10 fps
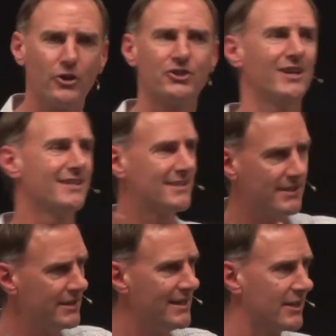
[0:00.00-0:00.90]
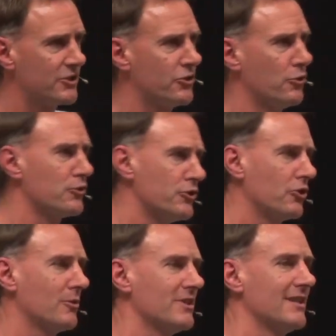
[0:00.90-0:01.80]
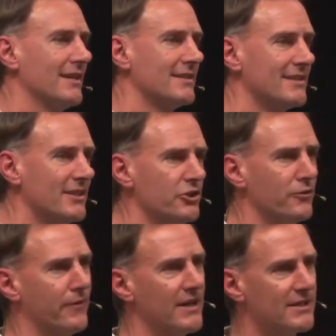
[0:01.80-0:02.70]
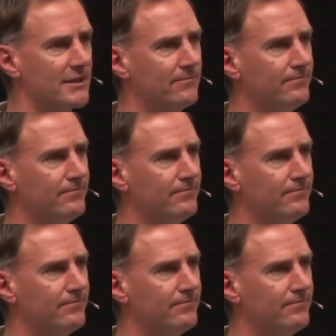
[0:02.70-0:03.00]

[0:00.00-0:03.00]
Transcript: just in the external circumstances that you're facing.